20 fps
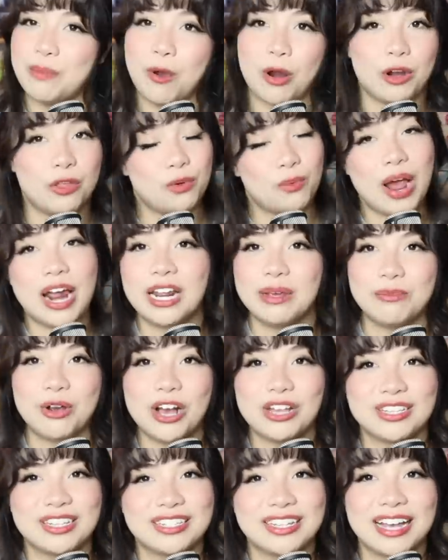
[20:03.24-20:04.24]
be a part of the writing
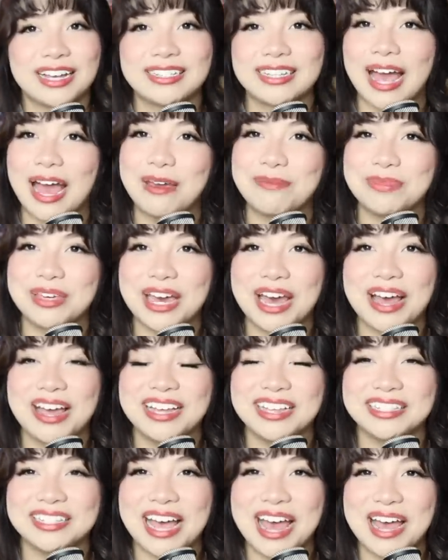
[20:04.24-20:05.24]
process next time,
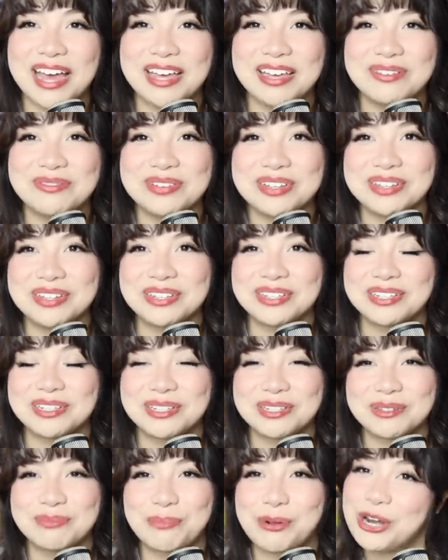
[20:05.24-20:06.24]
because I
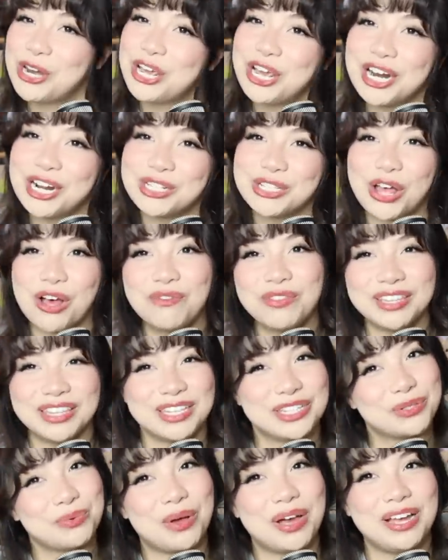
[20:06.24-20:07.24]
was pretty good at solving
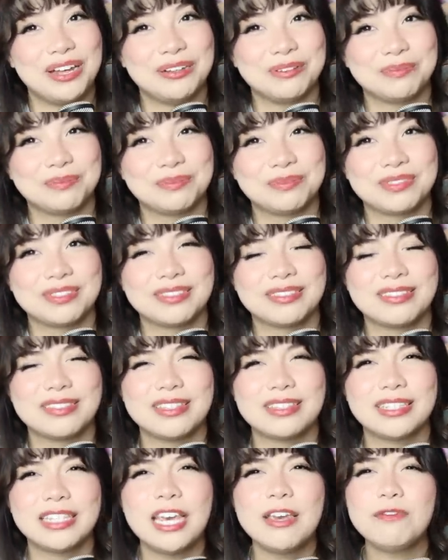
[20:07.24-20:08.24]
this one.
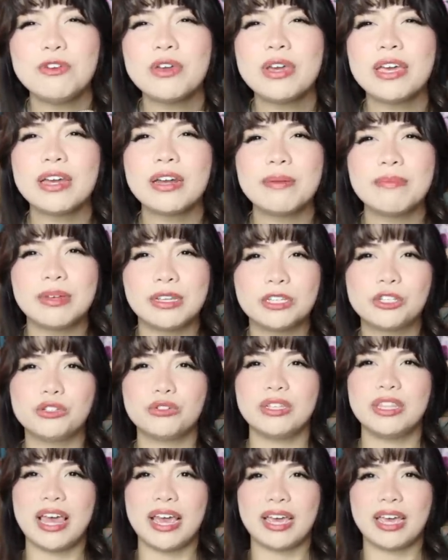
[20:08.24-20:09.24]
See if you can get a
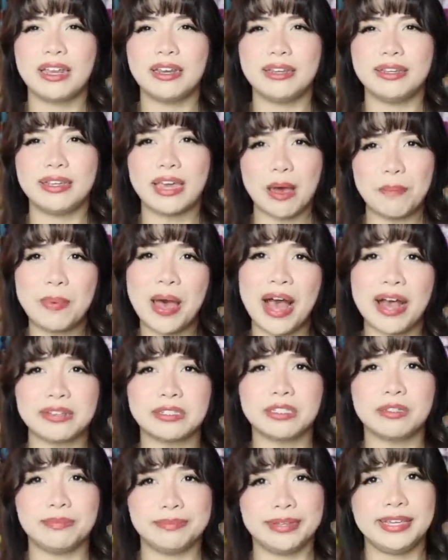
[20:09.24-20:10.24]
mystery that can get
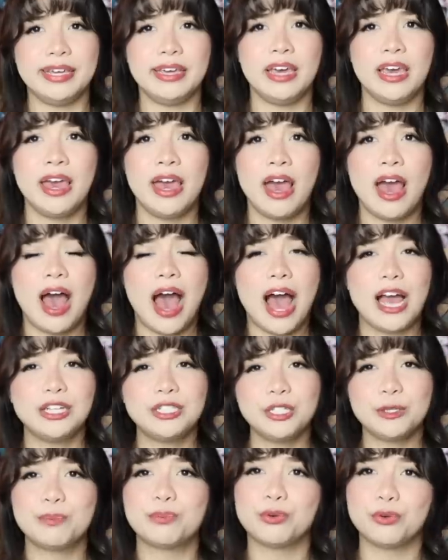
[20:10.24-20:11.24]
past me. I
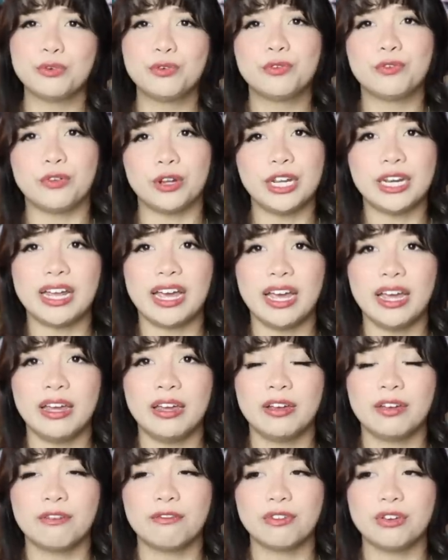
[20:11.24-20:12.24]
should proofread it
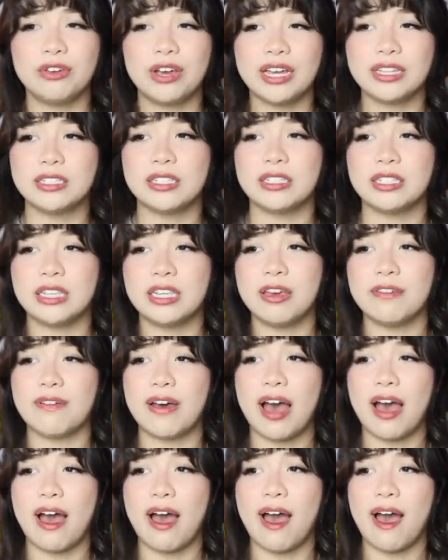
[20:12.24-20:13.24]
for you guys to see if